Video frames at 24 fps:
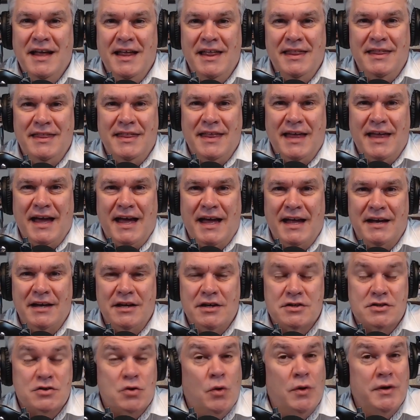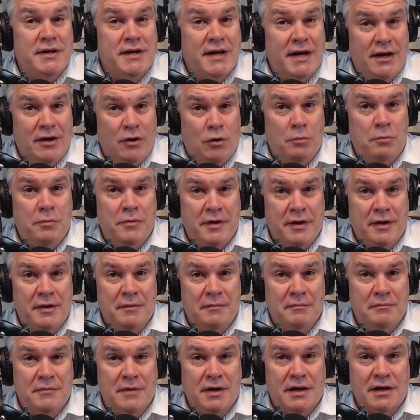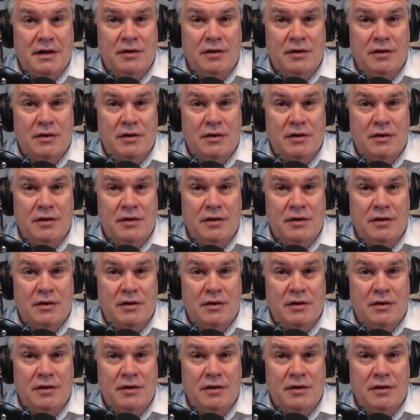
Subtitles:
that is going to help them